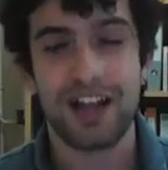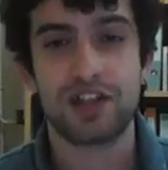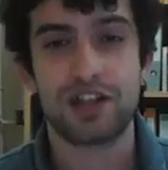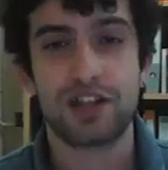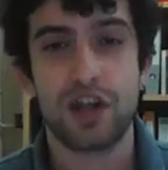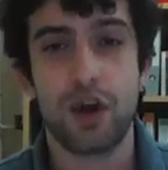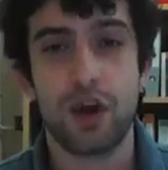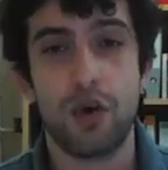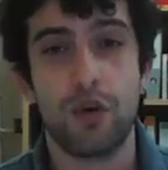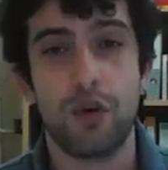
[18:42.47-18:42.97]

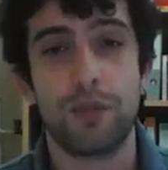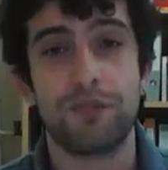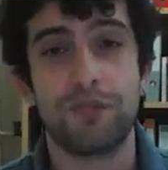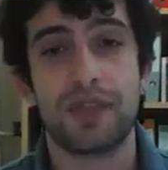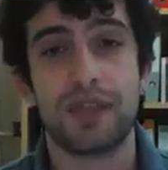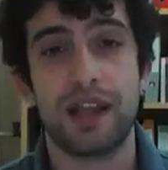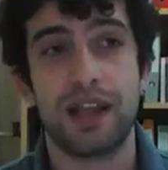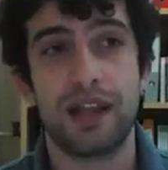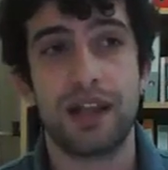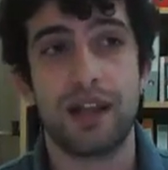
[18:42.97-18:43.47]
So
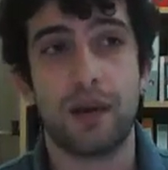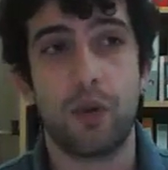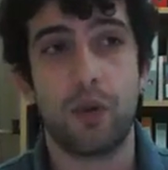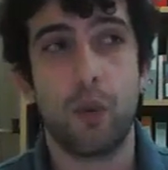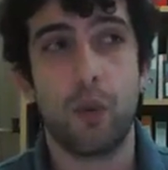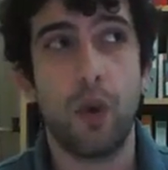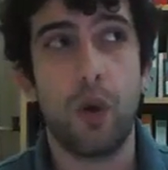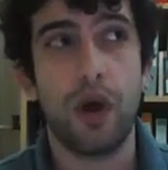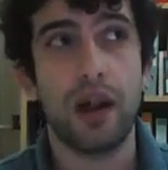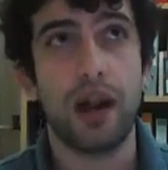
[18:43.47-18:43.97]

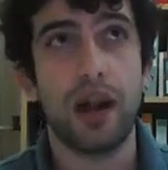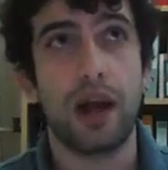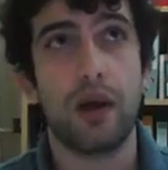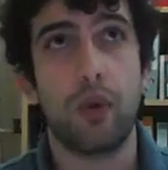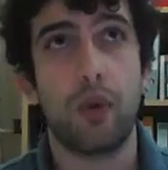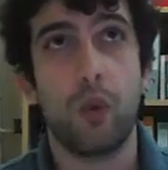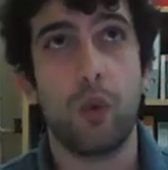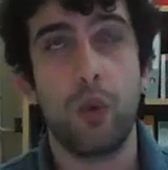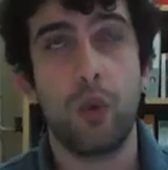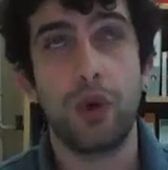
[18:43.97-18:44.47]
what
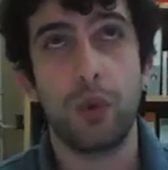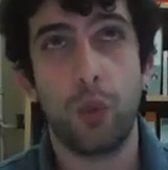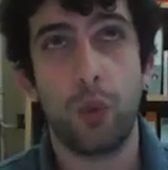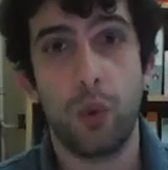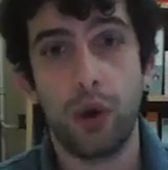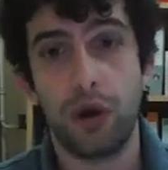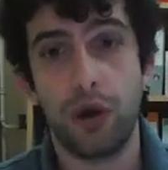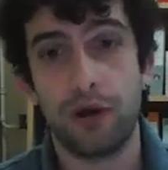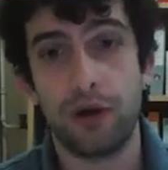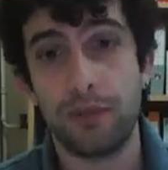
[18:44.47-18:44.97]
would
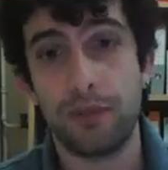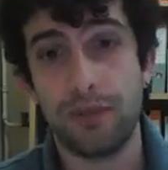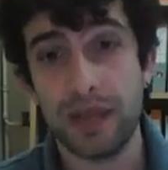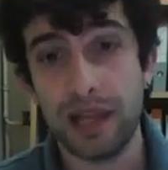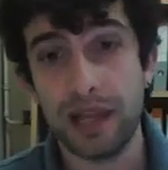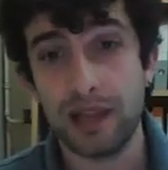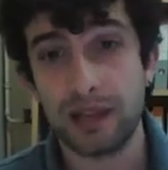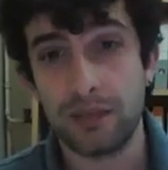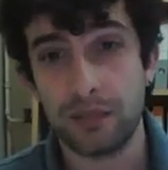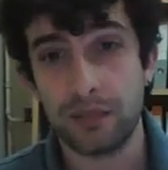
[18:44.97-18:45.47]
worry
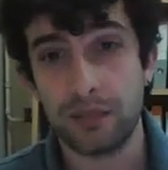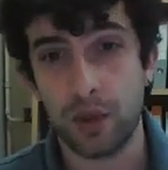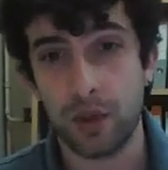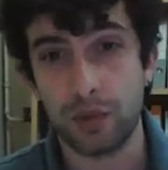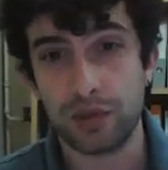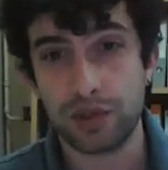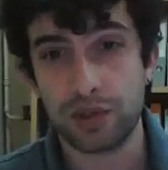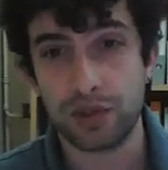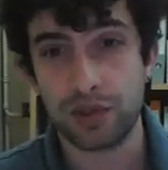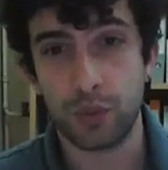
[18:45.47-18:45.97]
me the
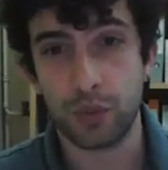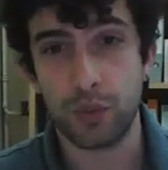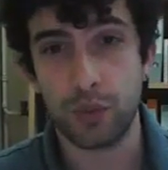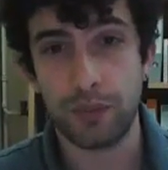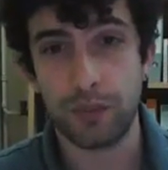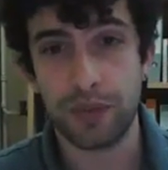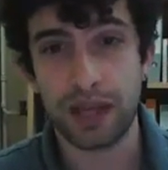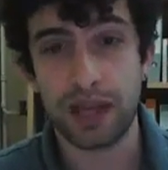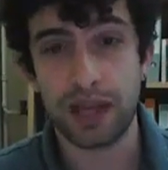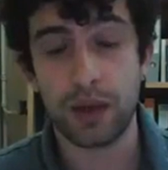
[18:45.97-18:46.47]
most
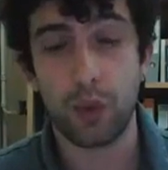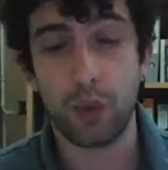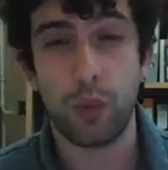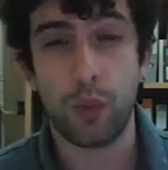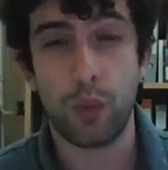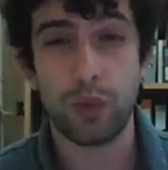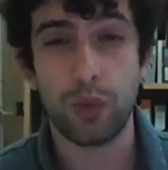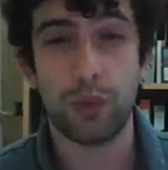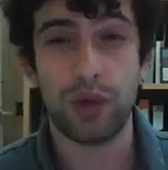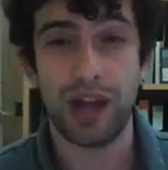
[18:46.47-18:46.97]
would be
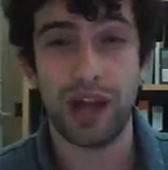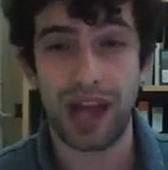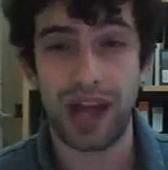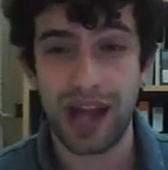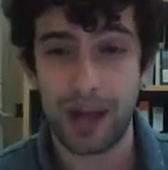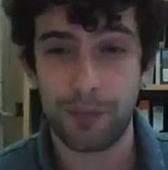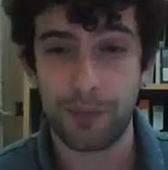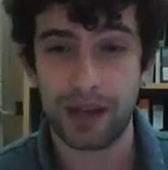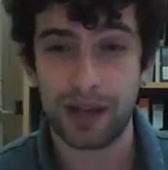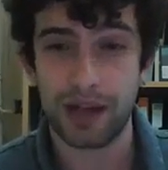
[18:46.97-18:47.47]
what would
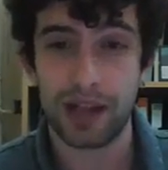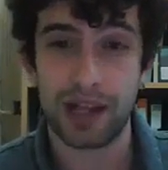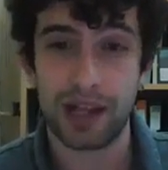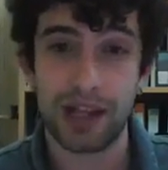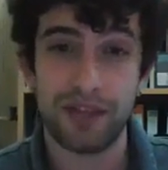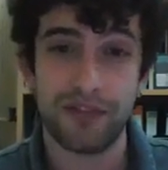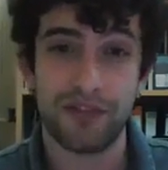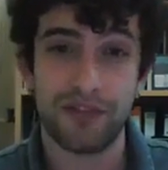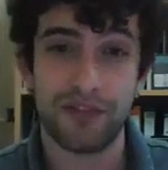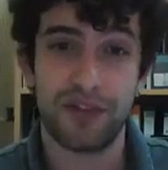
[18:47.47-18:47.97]
happen
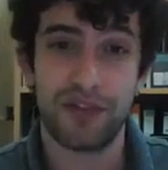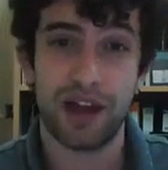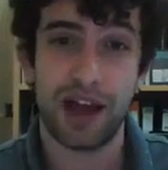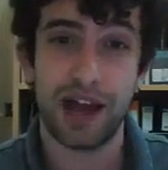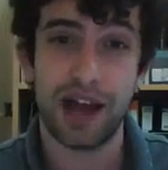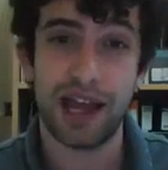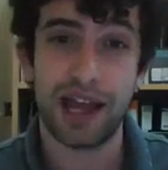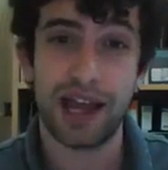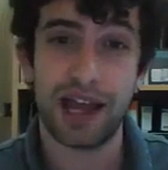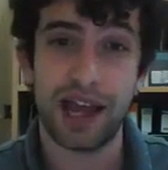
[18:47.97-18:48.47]
if
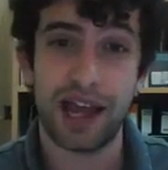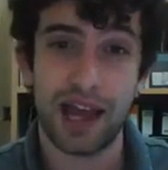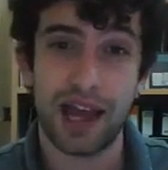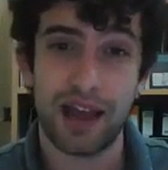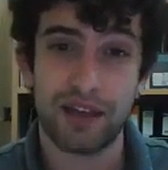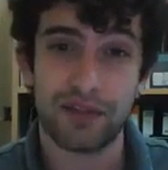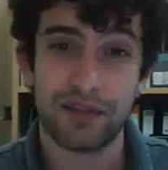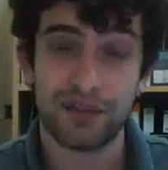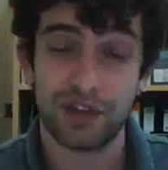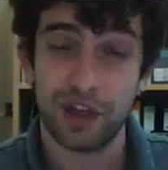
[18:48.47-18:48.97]
I
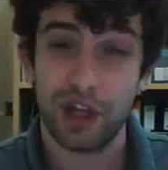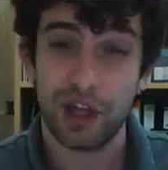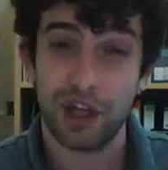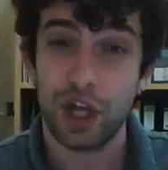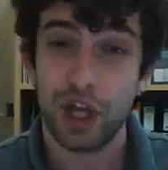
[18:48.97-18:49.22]
have